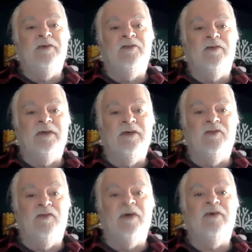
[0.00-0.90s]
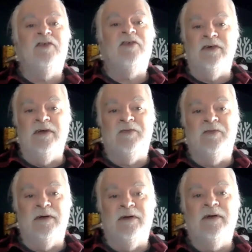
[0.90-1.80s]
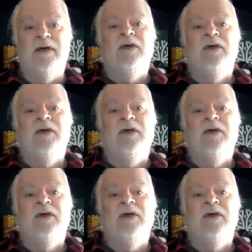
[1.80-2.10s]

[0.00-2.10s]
is very significant.